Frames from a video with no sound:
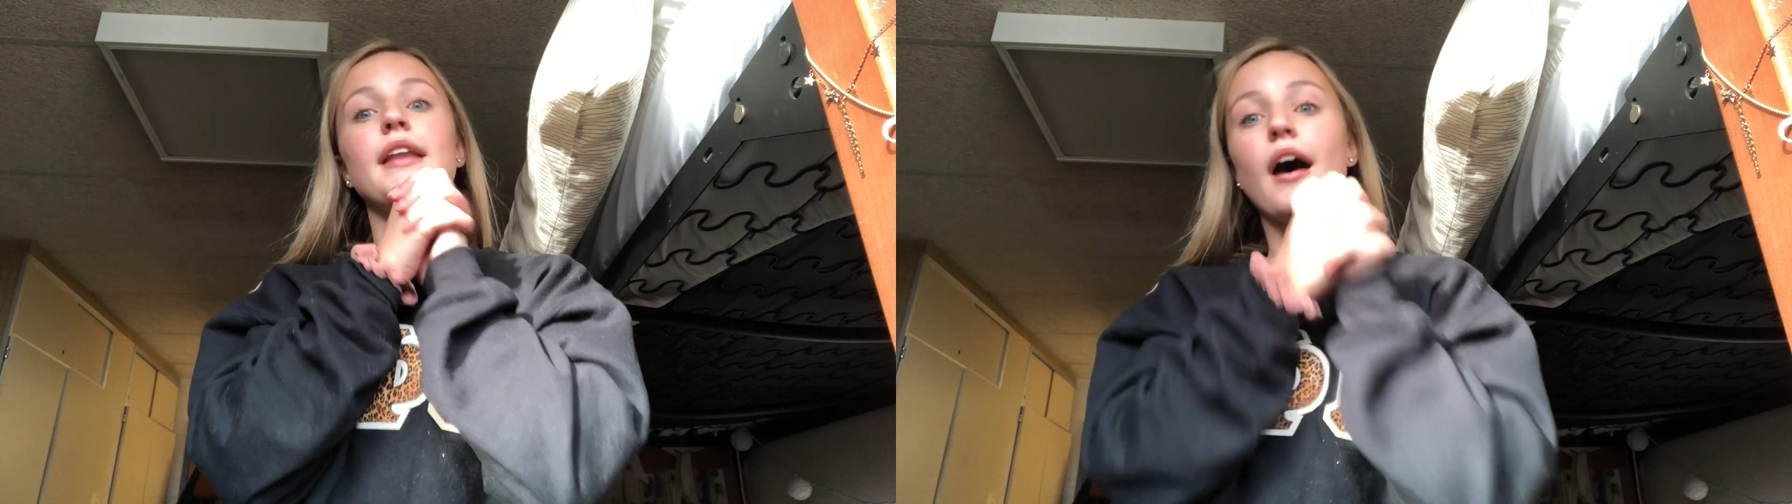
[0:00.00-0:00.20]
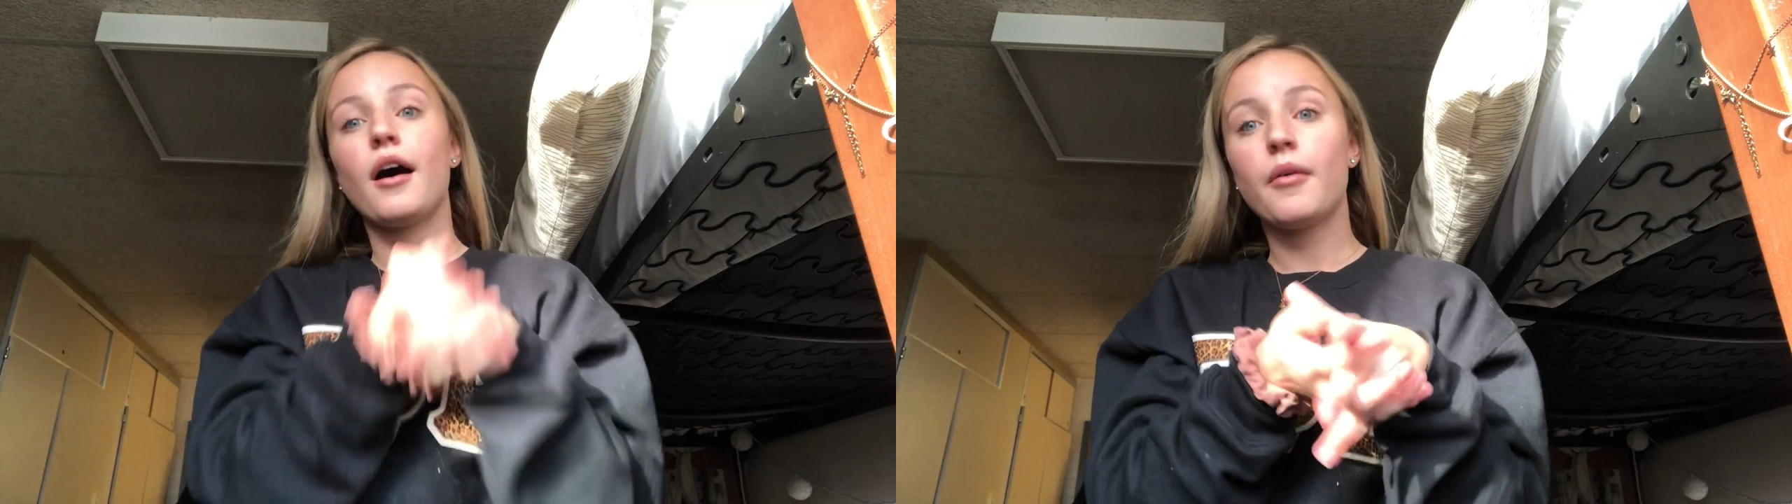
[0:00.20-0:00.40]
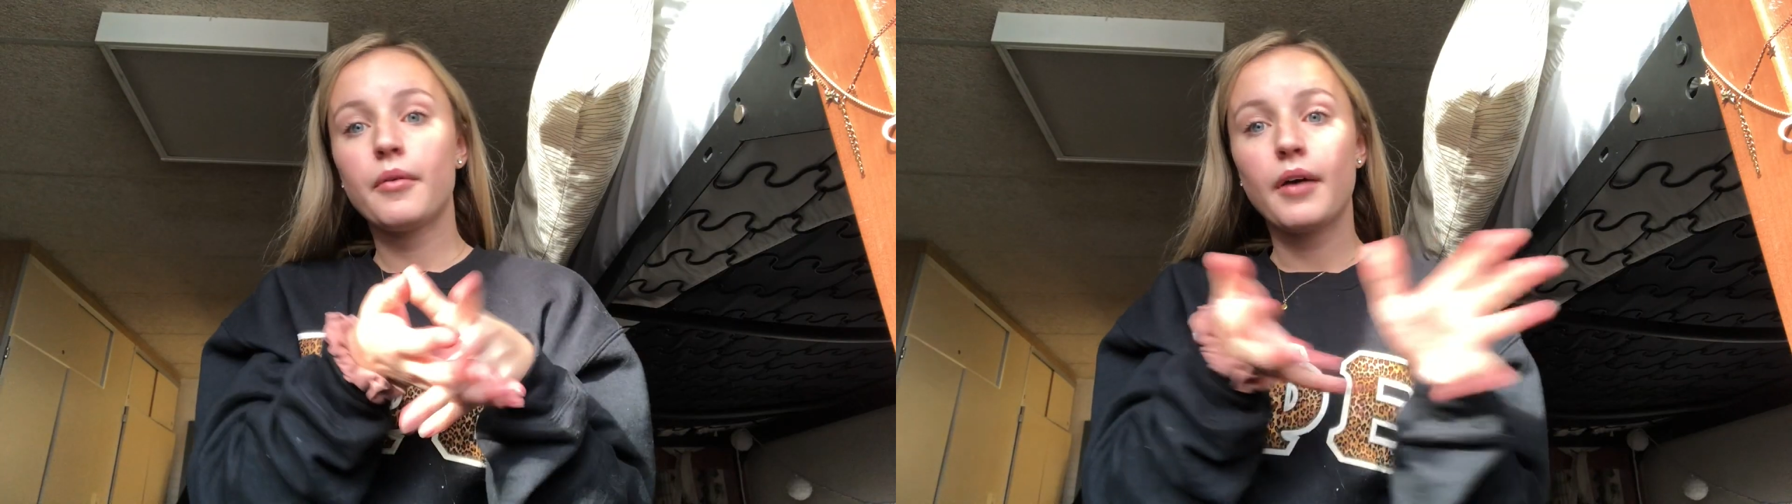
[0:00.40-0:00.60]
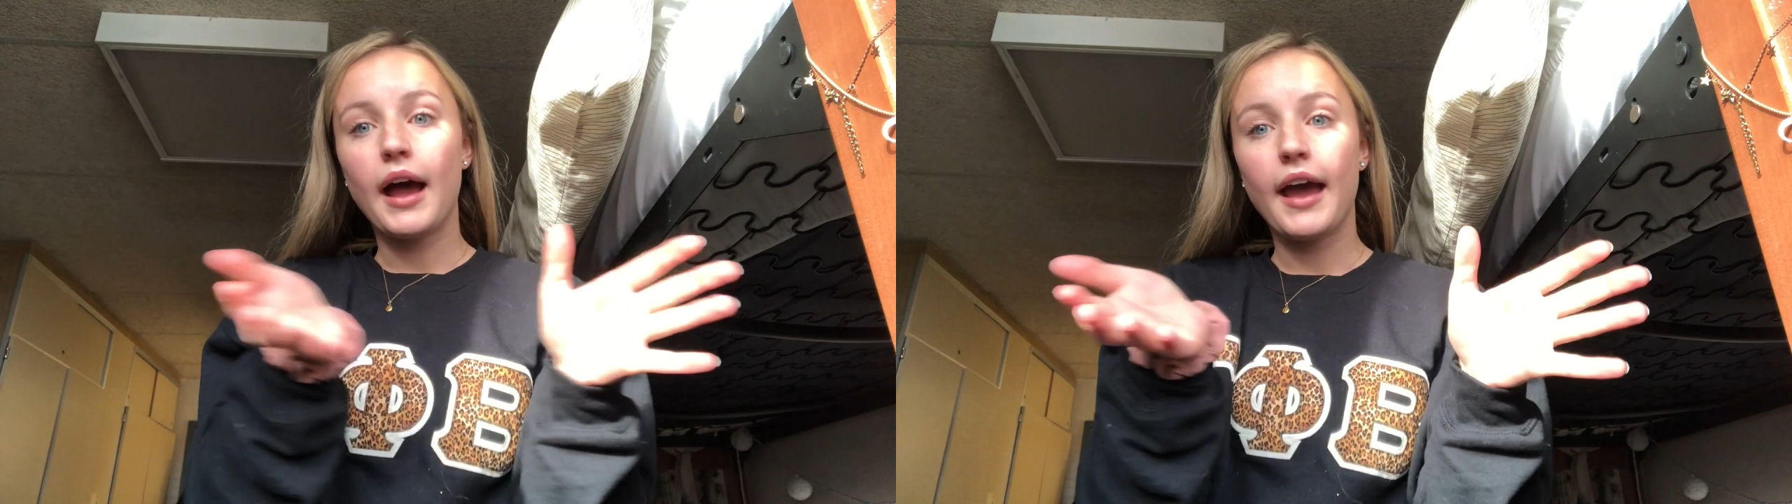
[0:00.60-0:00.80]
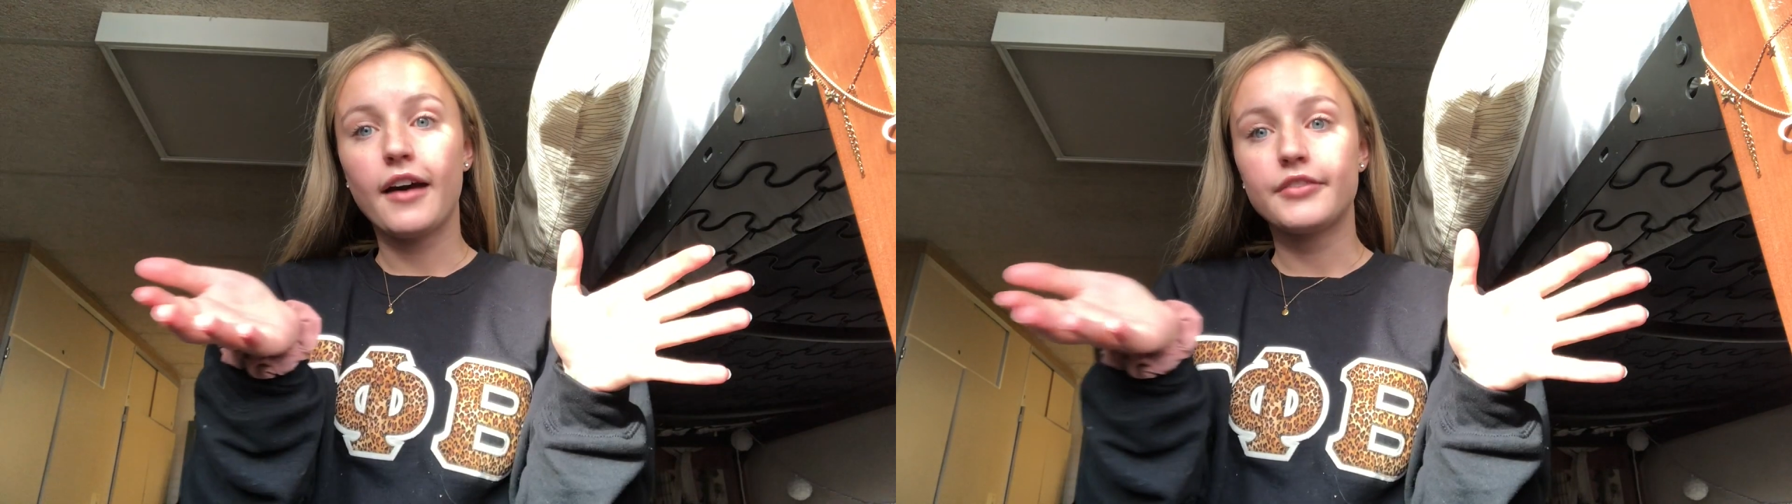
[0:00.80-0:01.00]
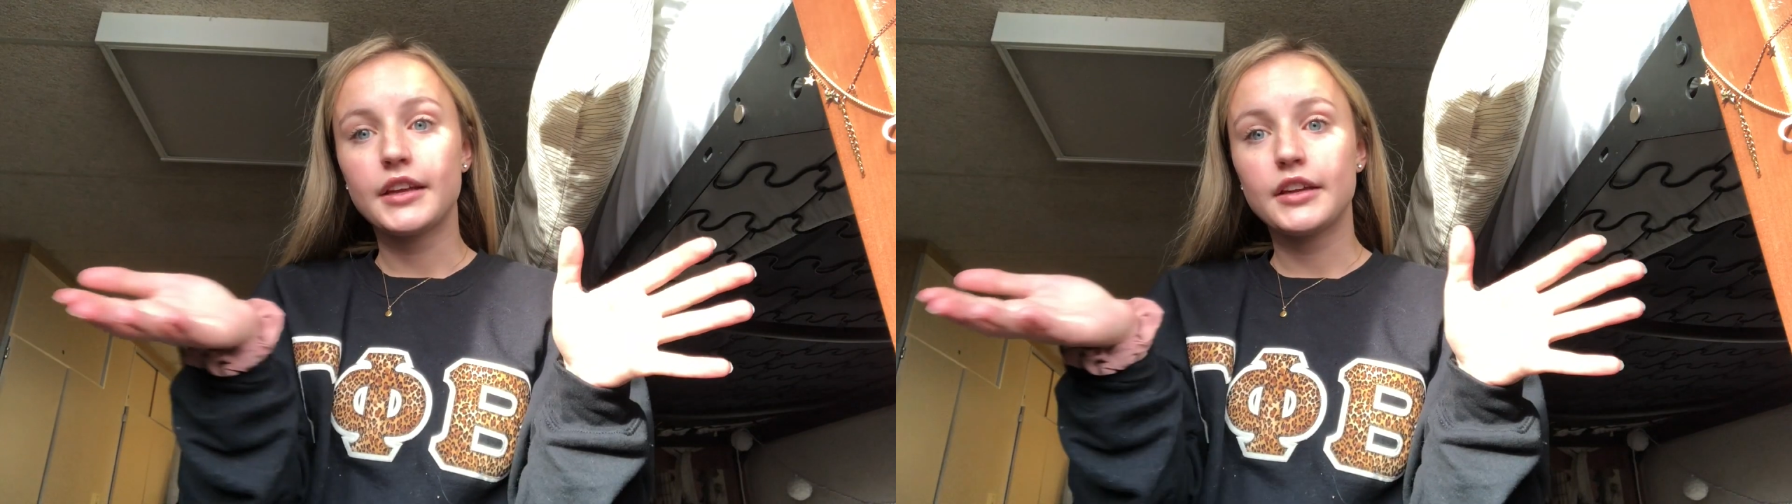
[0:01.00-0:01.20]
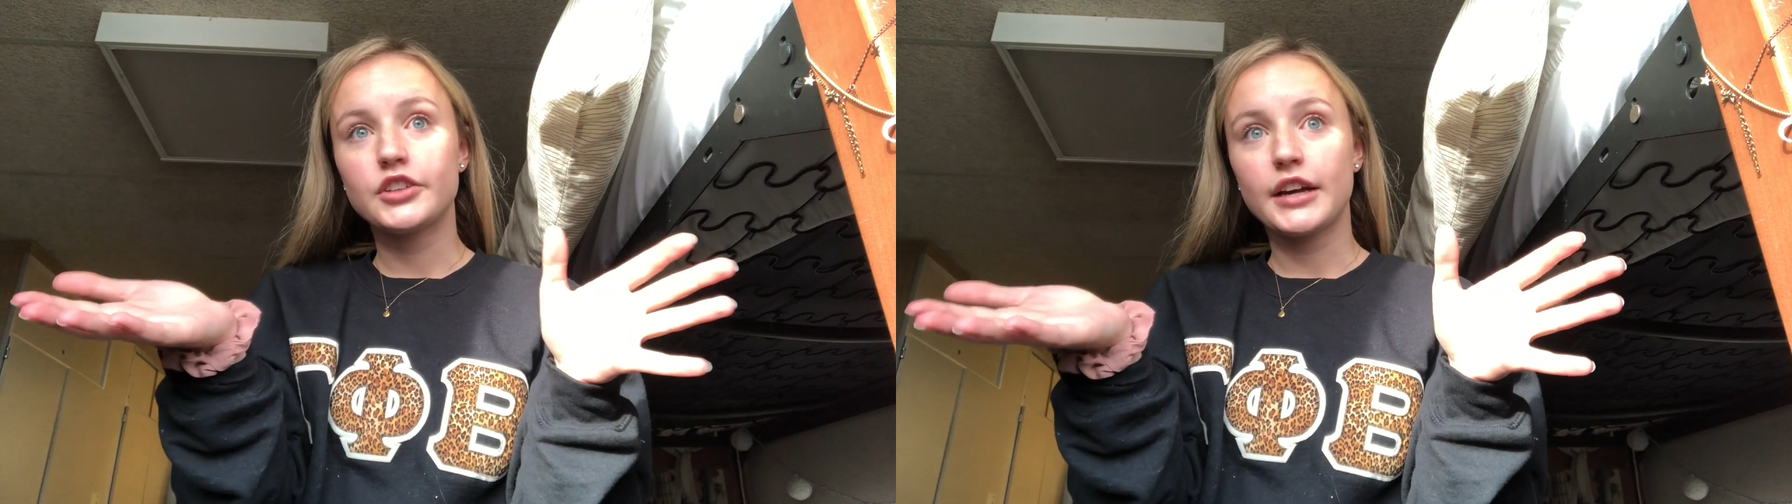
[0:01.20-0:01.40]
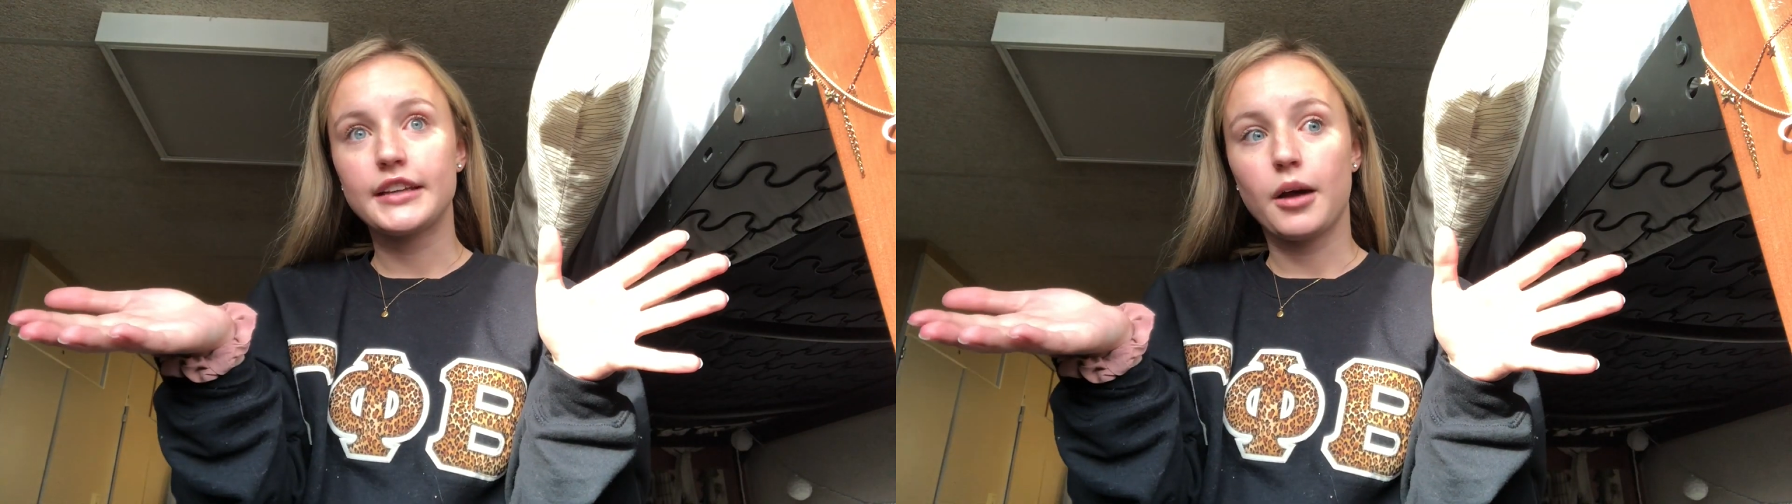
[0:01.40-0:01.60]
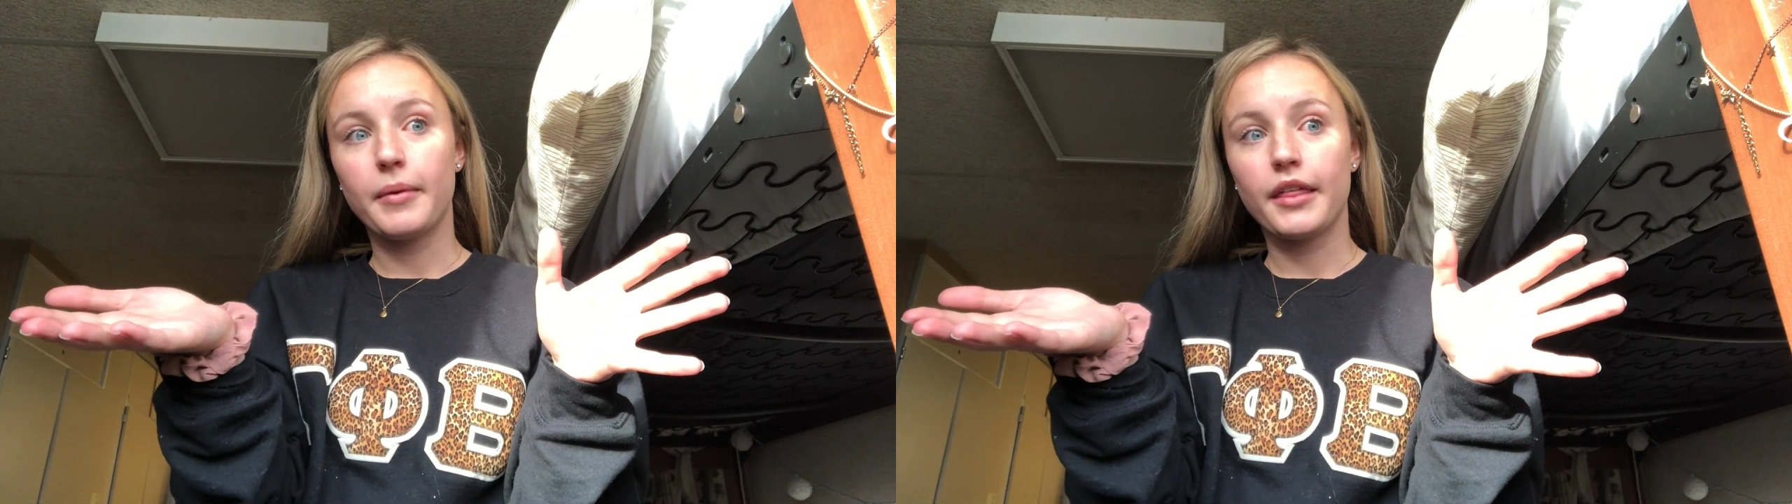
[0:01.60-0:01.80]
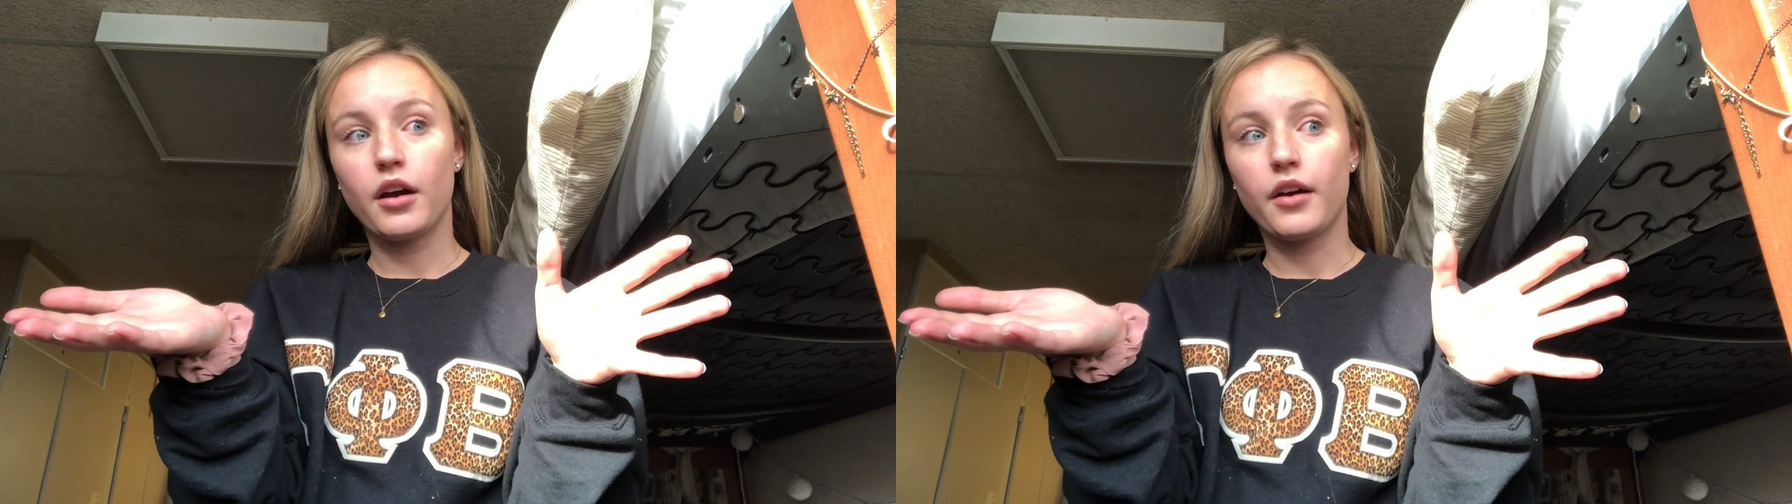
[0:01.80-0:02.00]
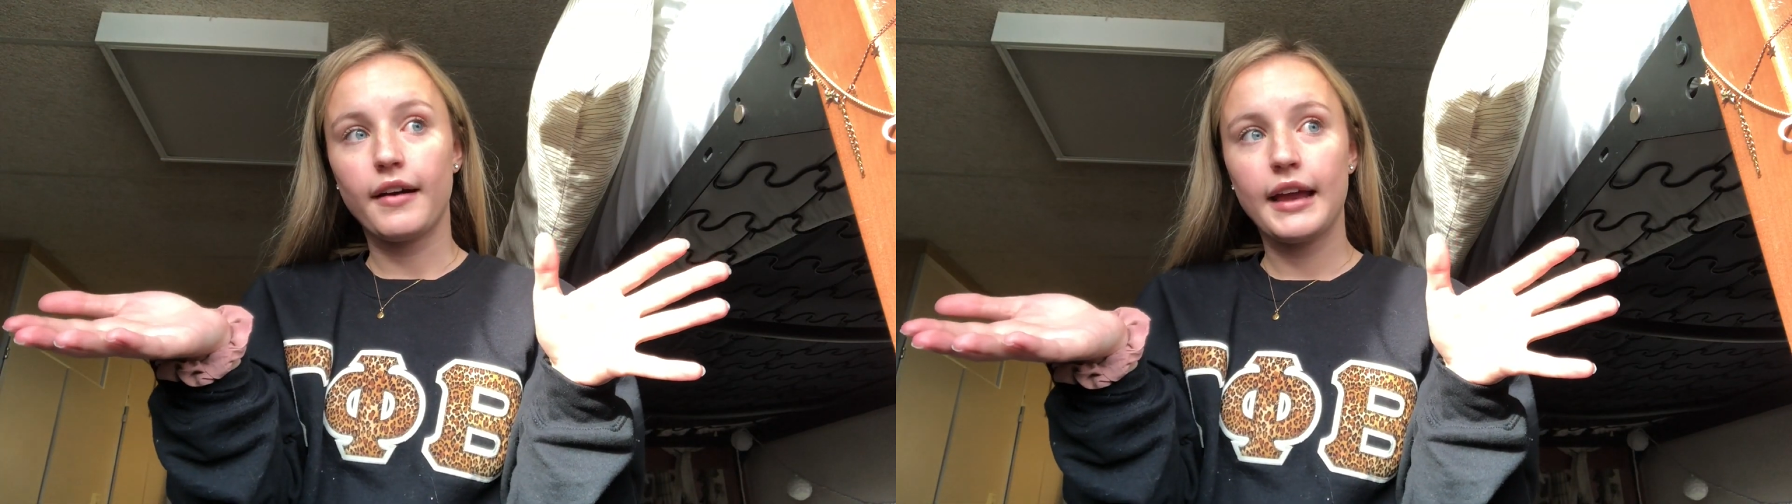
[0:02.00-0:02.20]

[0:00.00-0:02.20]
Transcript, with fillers: Now I have to get checked out by the RA,